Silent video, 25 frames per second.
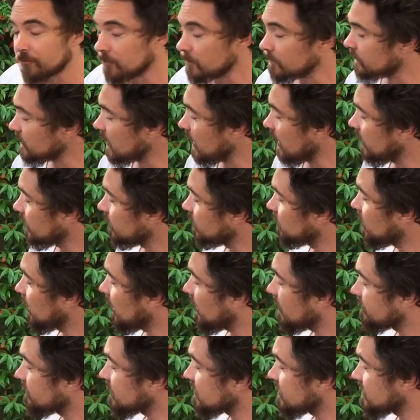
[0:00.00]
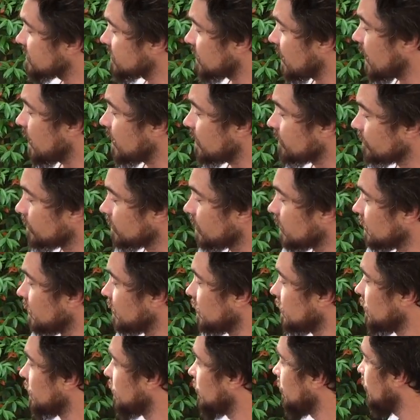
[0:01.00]
from that, you have the same
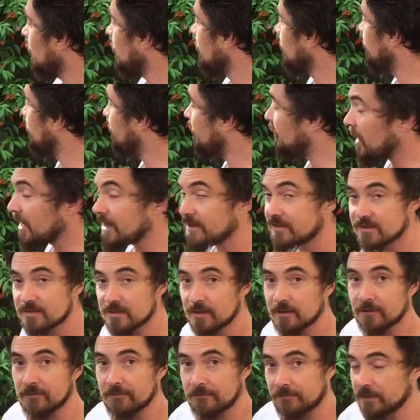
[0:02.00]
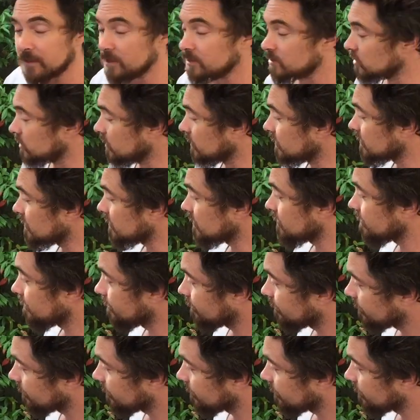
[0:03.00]
basic features.